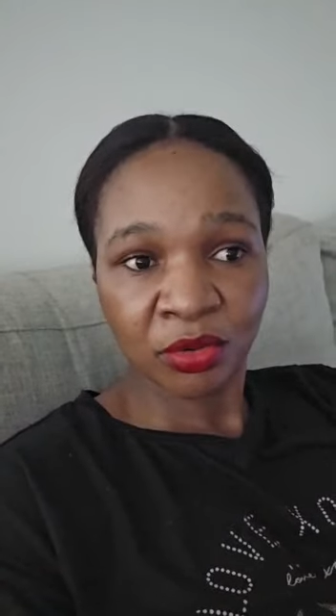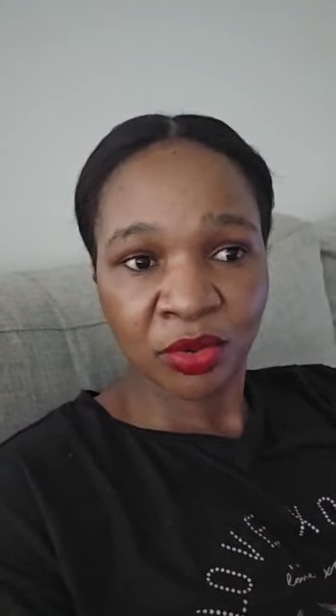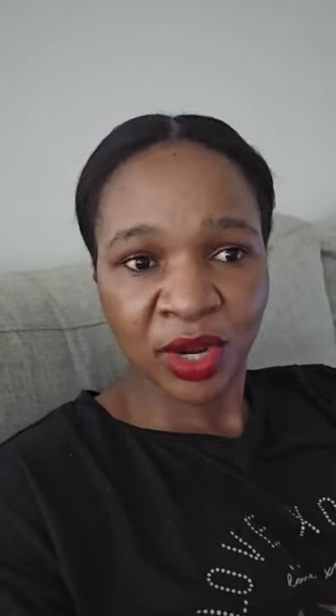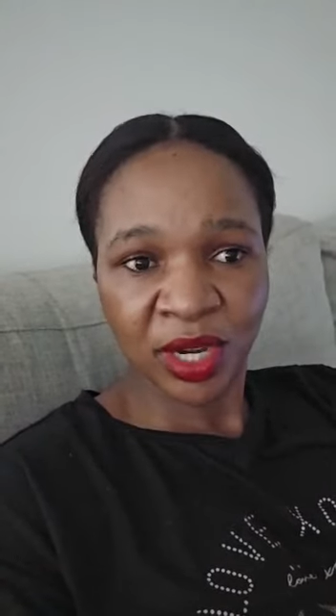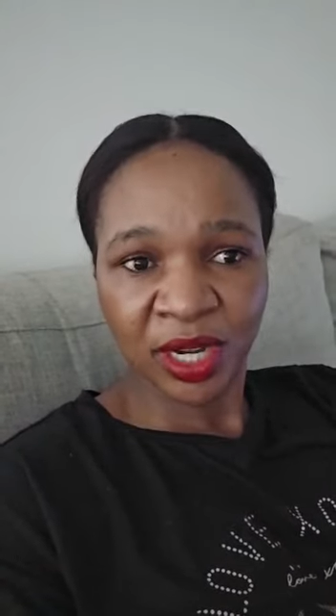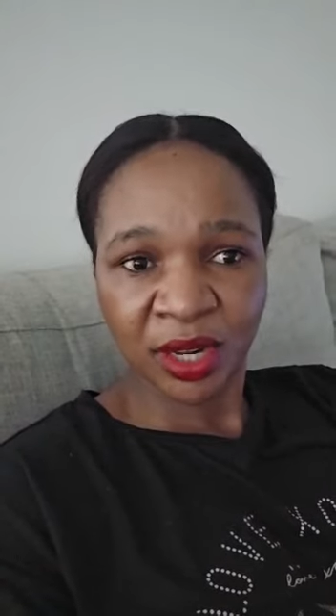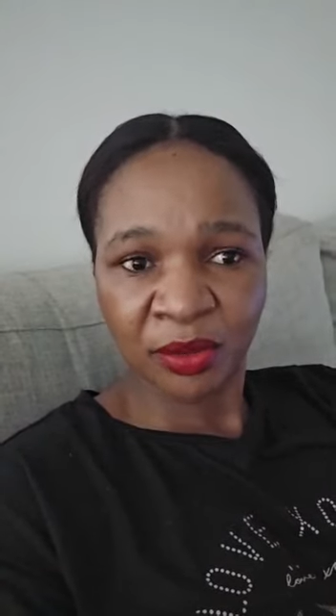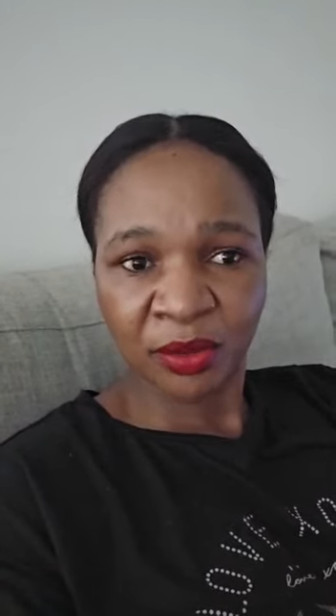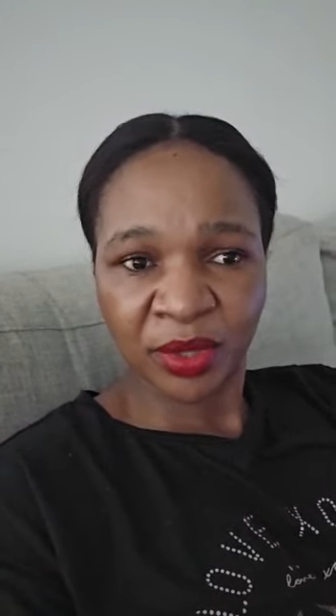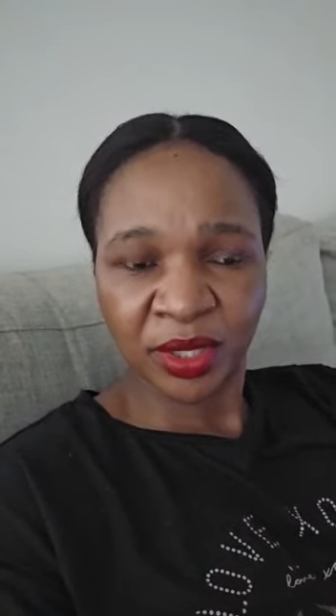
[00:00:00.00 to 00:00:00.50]

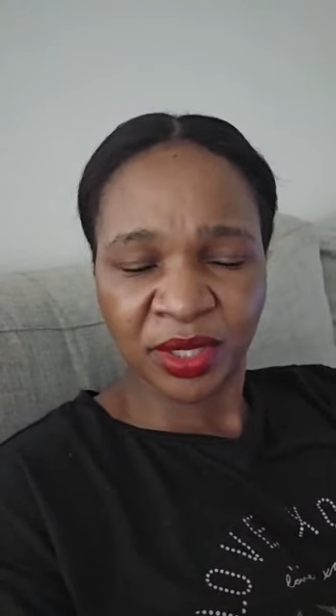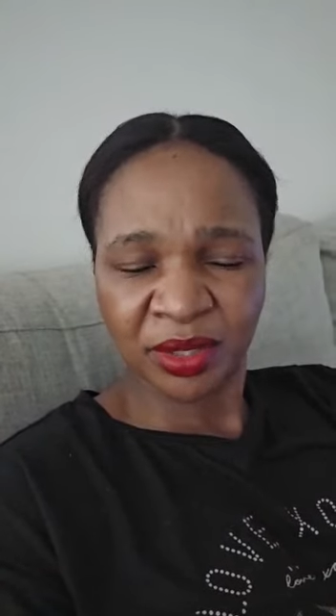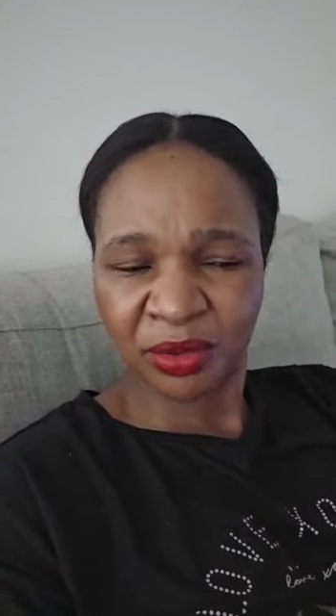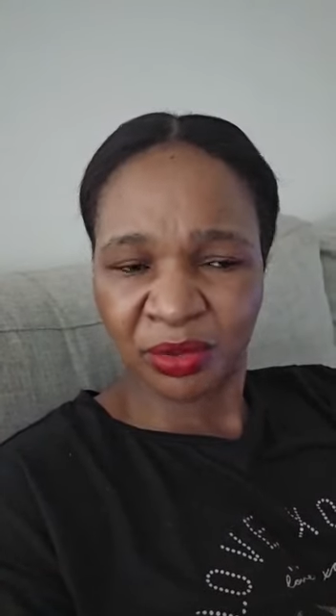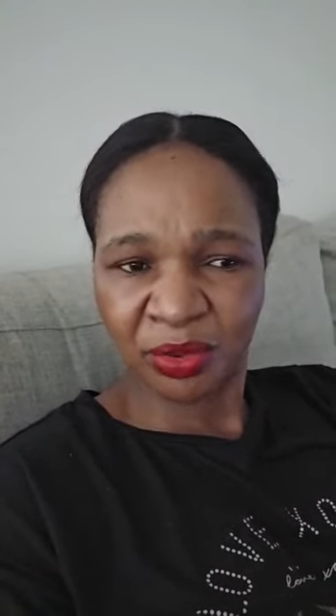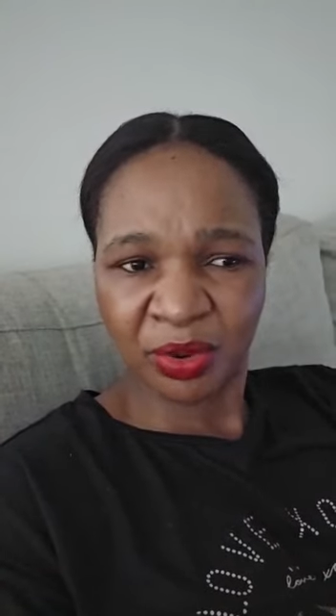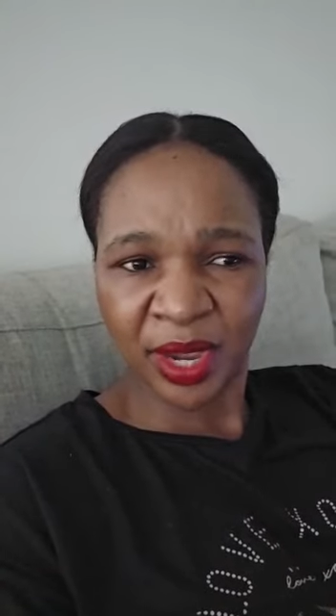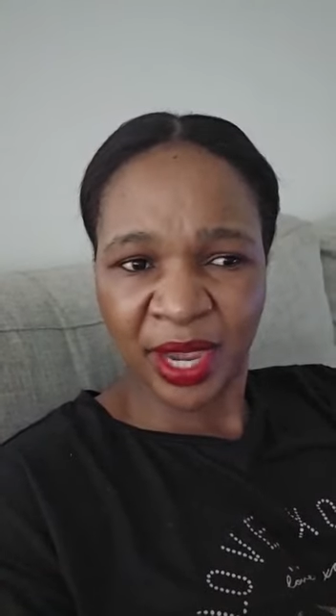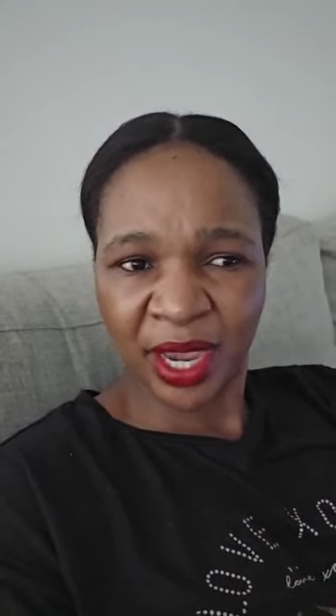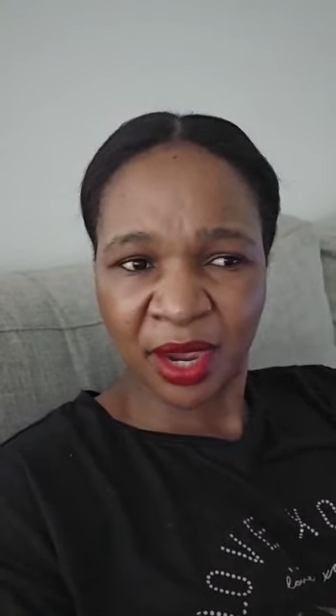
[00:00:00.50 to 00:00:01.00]
wonder
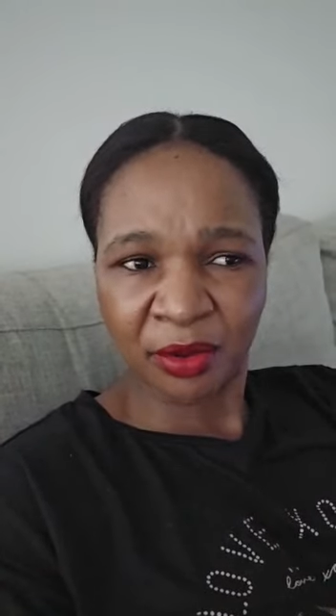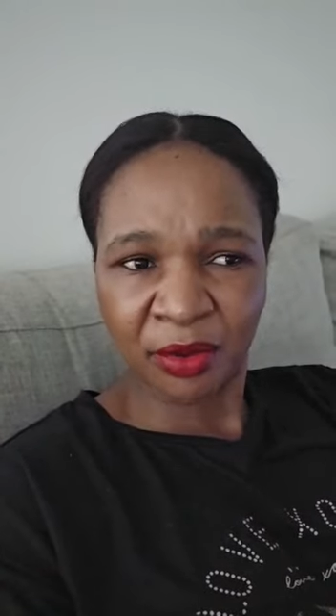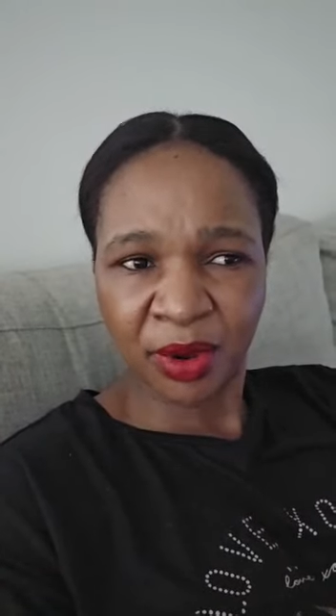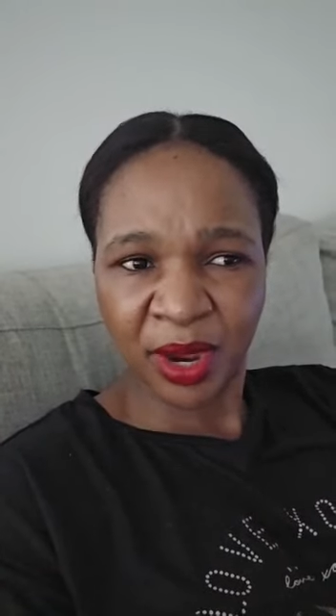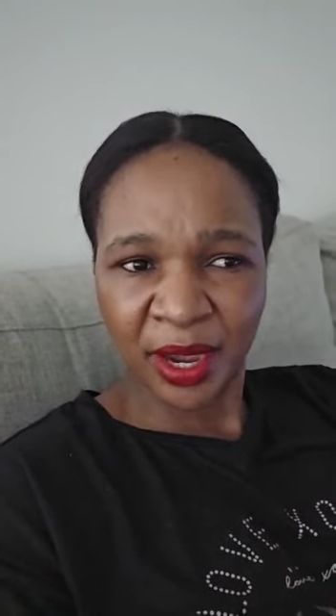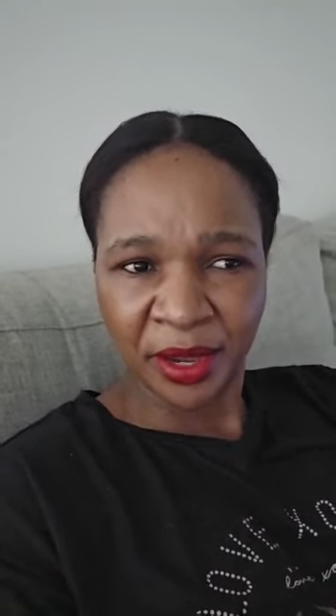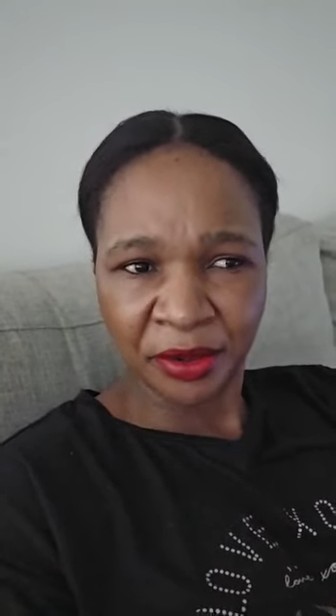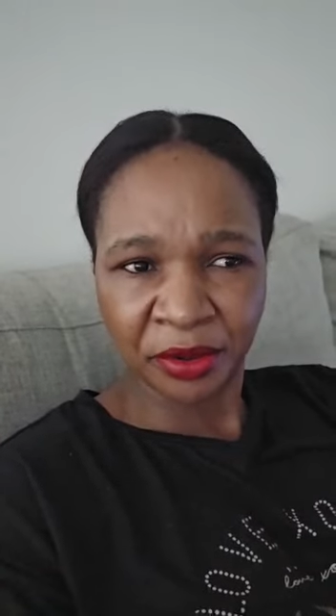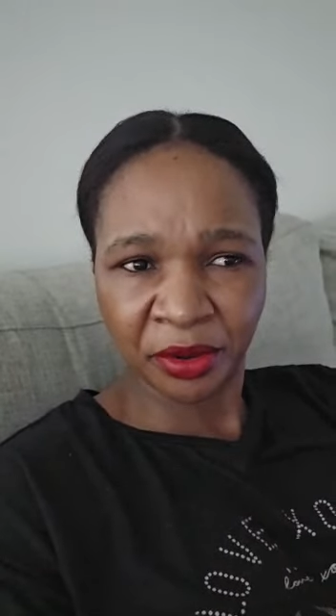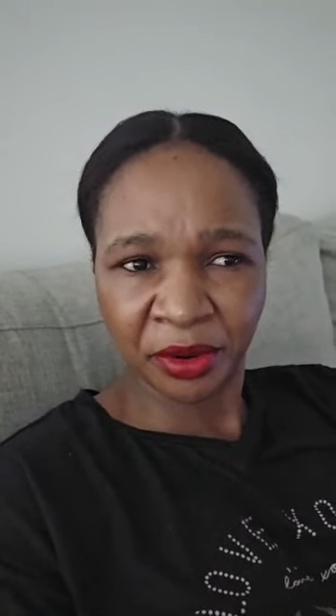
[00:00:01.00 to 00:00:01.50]
where
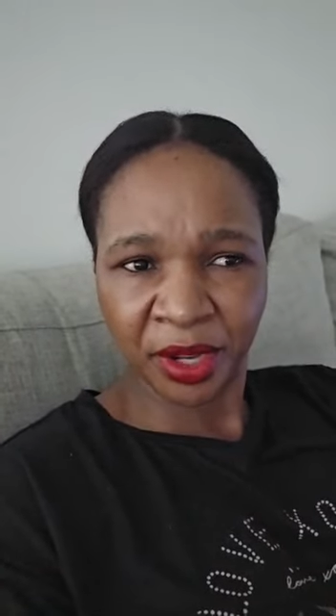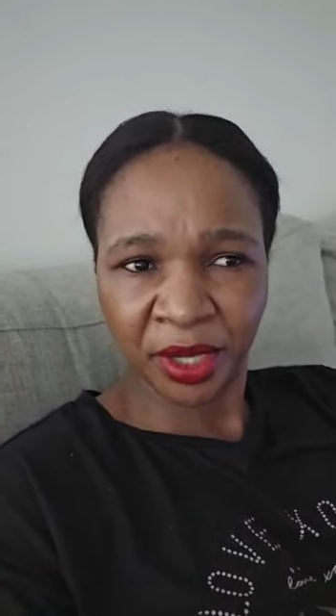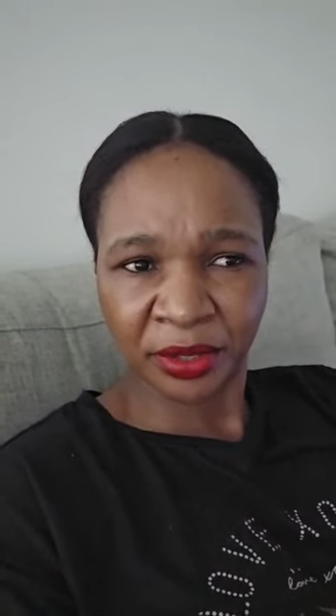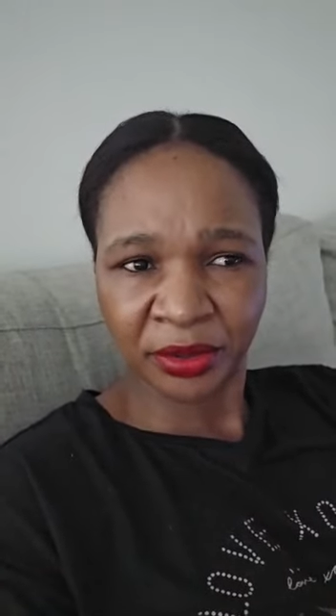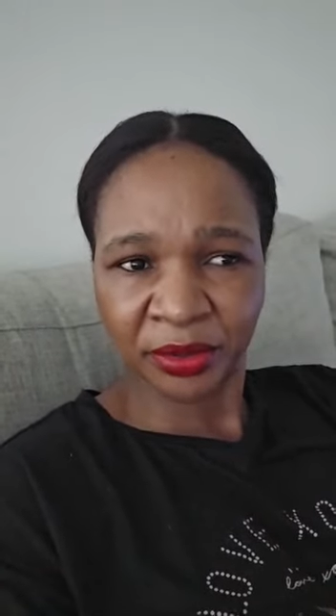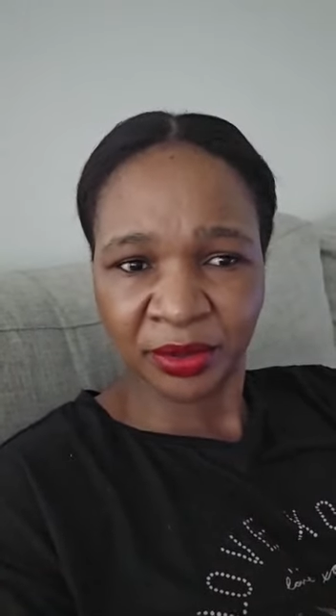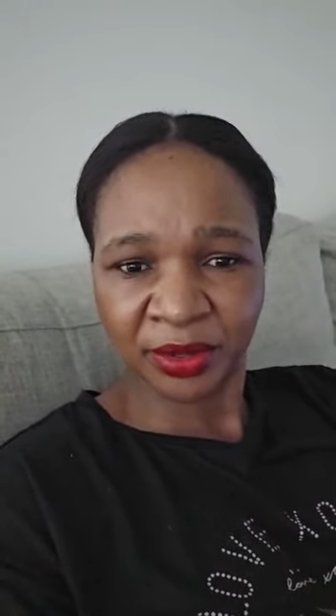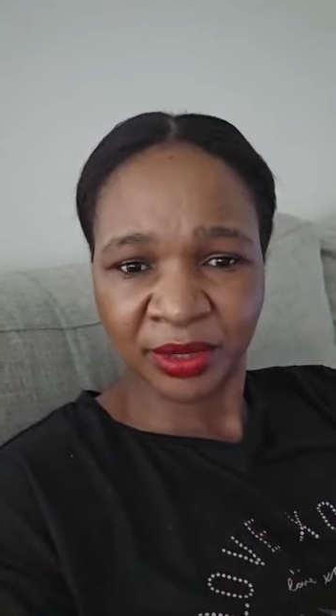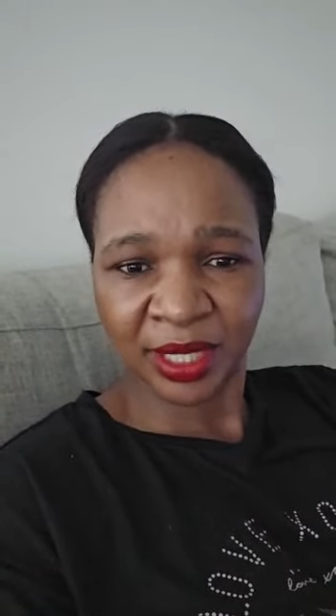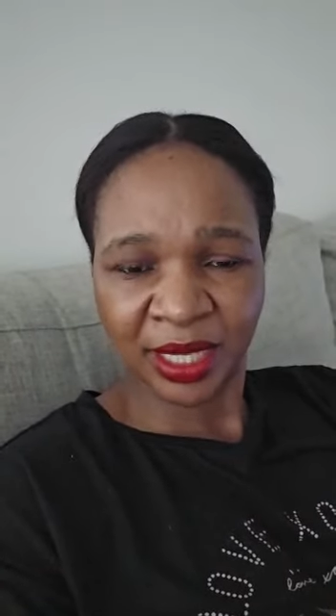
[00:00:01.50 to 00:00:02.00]
are you going
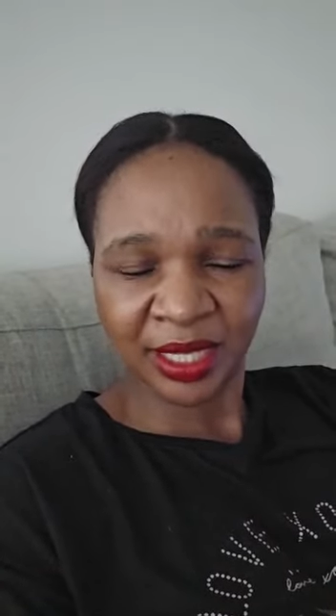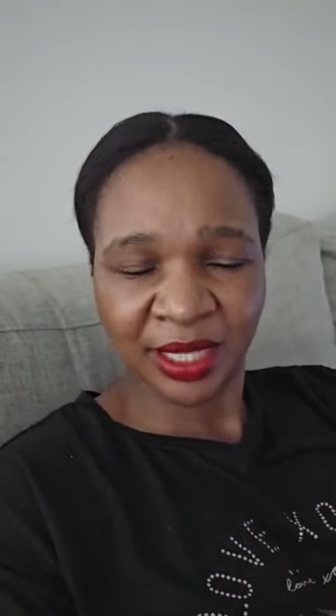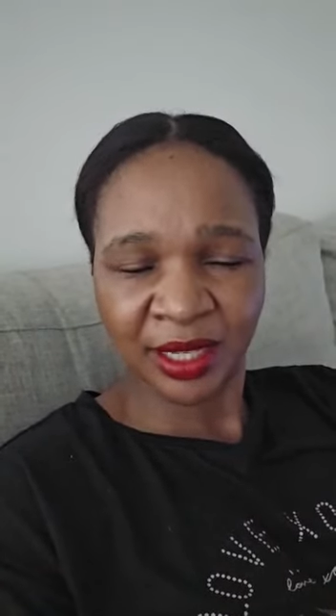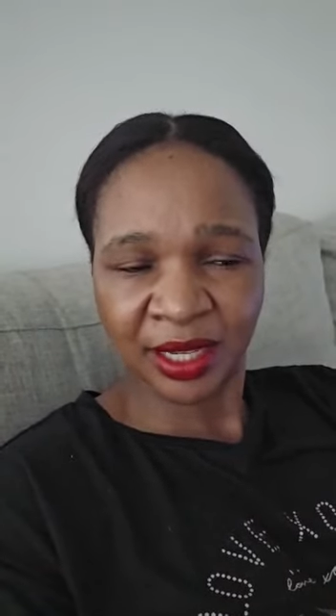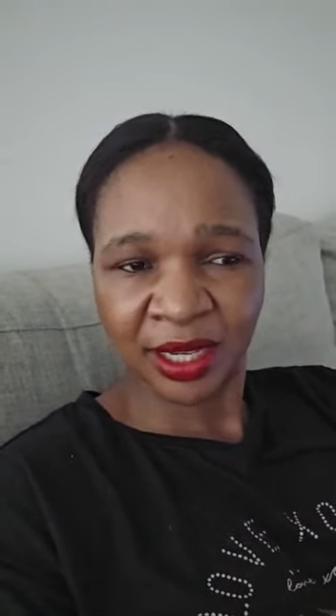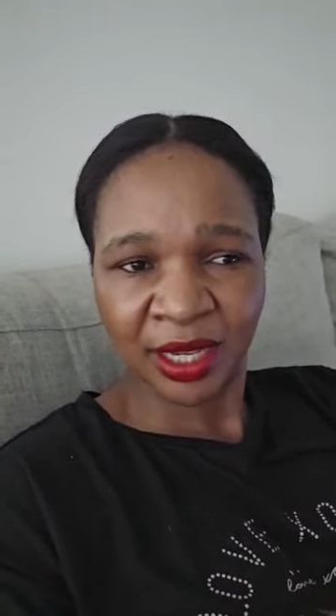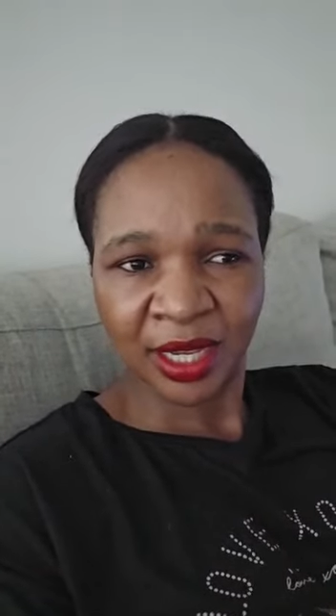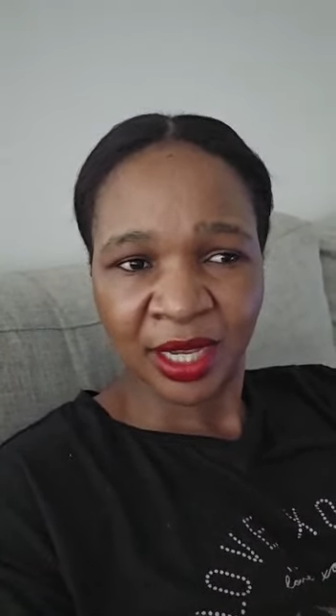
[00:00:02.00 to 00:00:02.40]
to say.